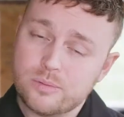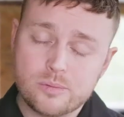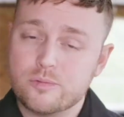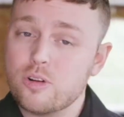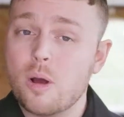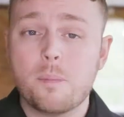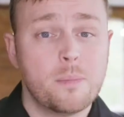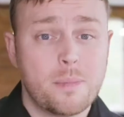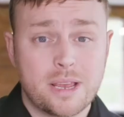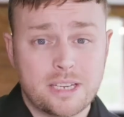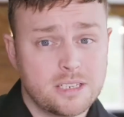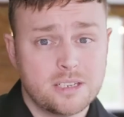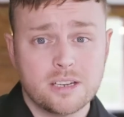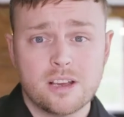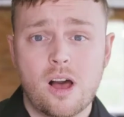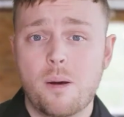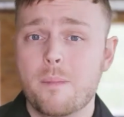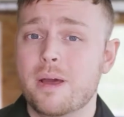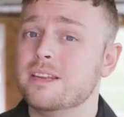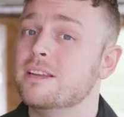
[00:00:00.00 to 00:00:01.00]
Drop a message in the
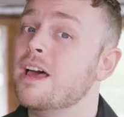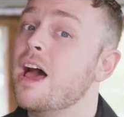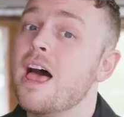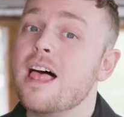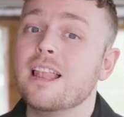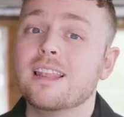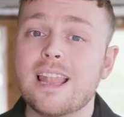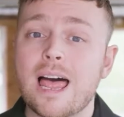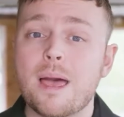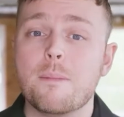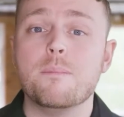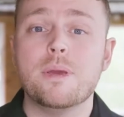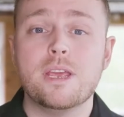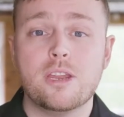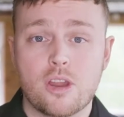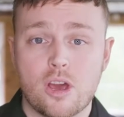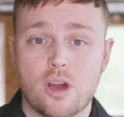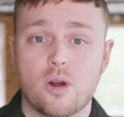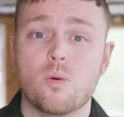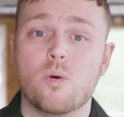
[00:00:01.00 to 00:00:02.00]
comment. Let me
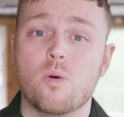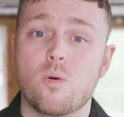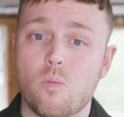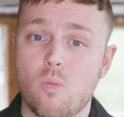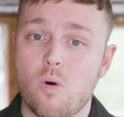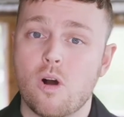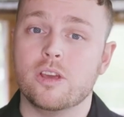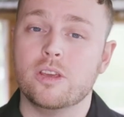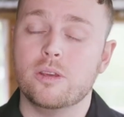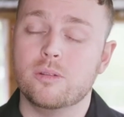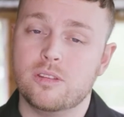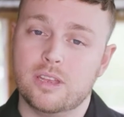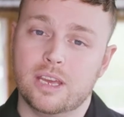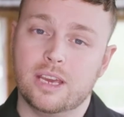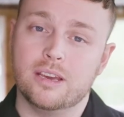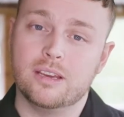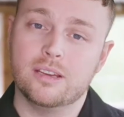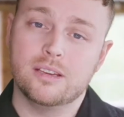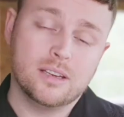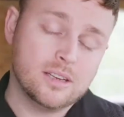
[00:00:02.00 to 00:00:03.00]
know what you
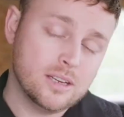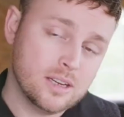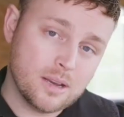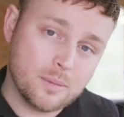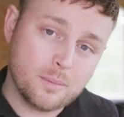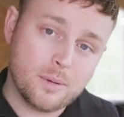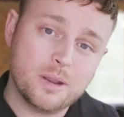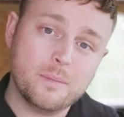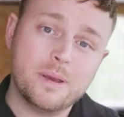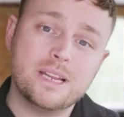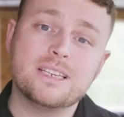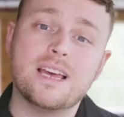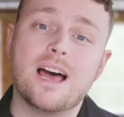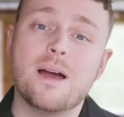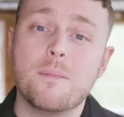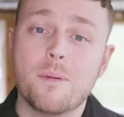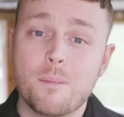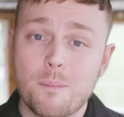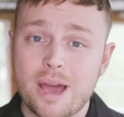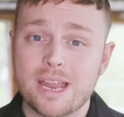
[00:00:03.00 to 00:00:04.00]
think. But in the
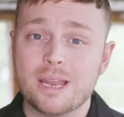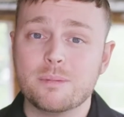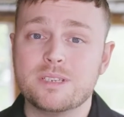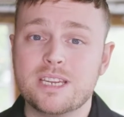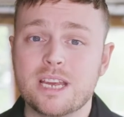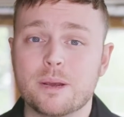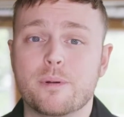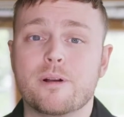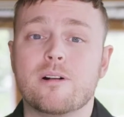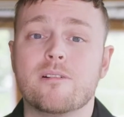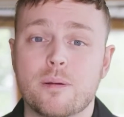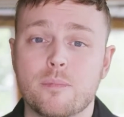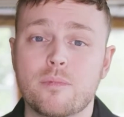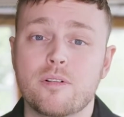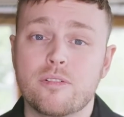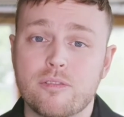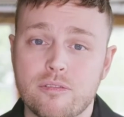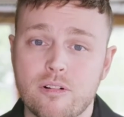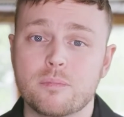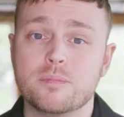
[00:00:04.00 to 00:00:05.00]
meantime, my name's Nick Pilgrim
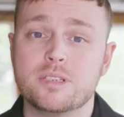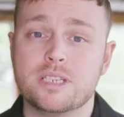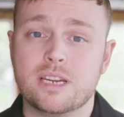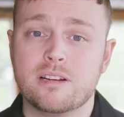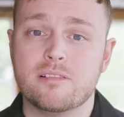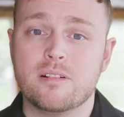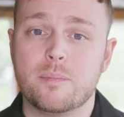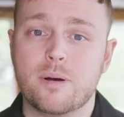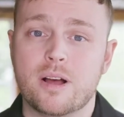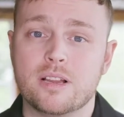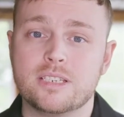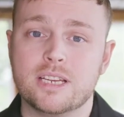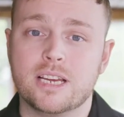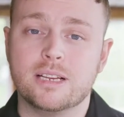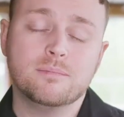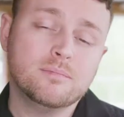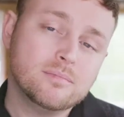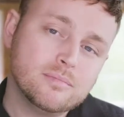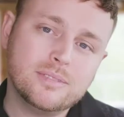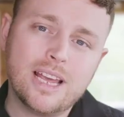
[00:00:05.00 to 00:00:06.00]
from Cine
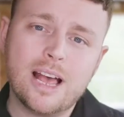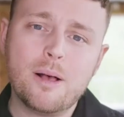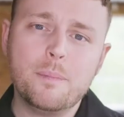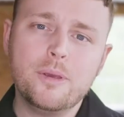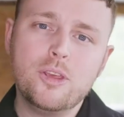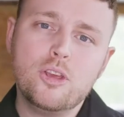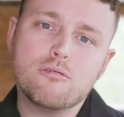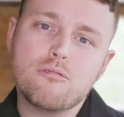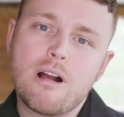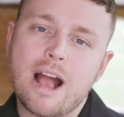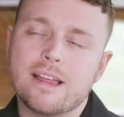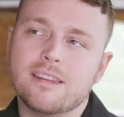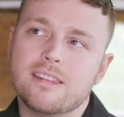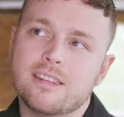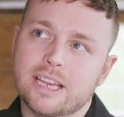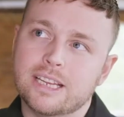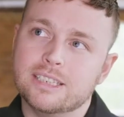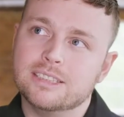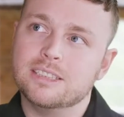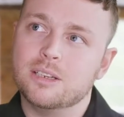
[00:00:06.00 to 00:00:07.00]
Robotta, helping you write
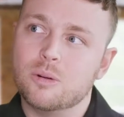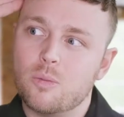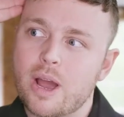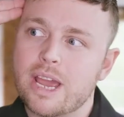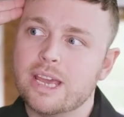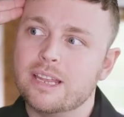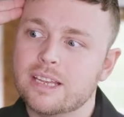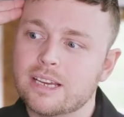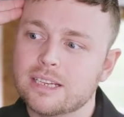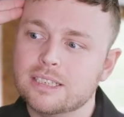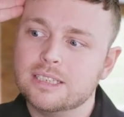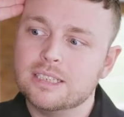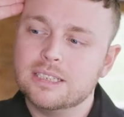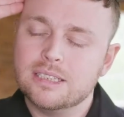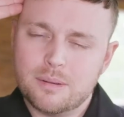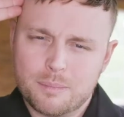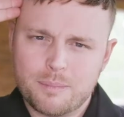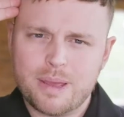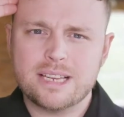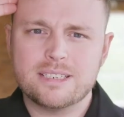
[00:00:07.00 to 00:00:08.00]
things in a way that
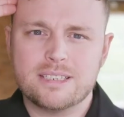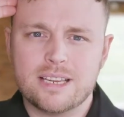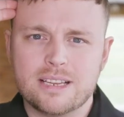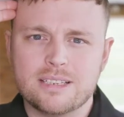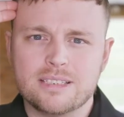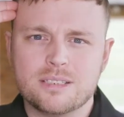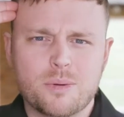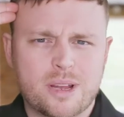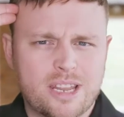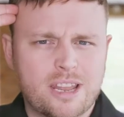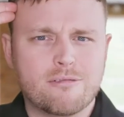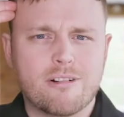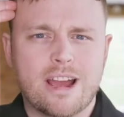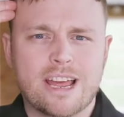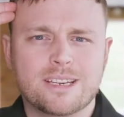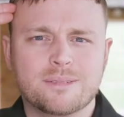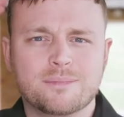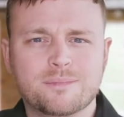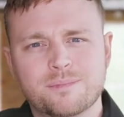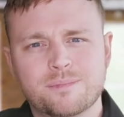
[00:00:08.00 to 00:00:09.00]
makes sense when they're read.